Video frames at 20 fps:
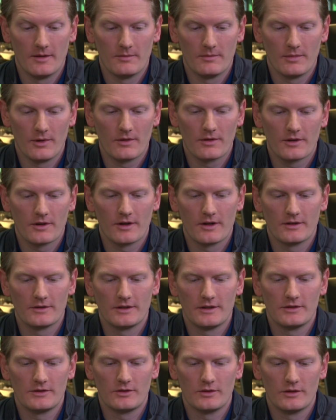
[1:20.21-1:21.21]
Both
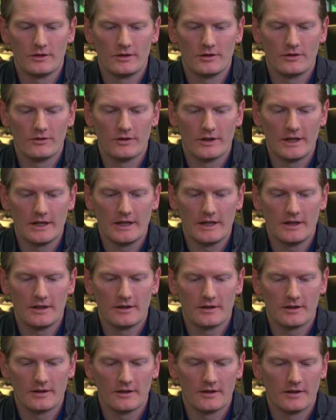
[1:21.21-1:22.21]
currencies to a degree.
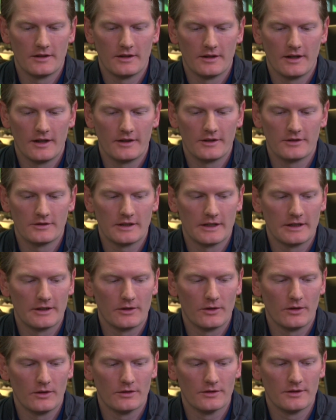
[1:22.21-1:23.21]
I understand
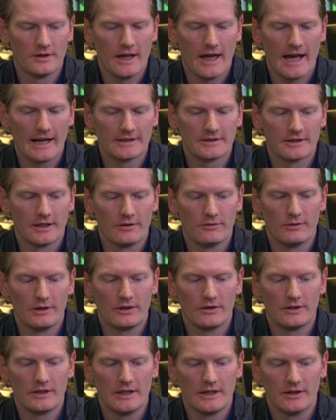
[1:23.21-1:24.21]
gold acts on
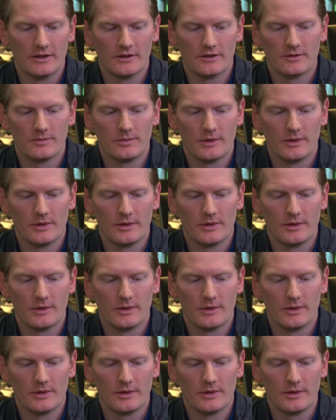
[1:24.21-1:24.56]
real yields,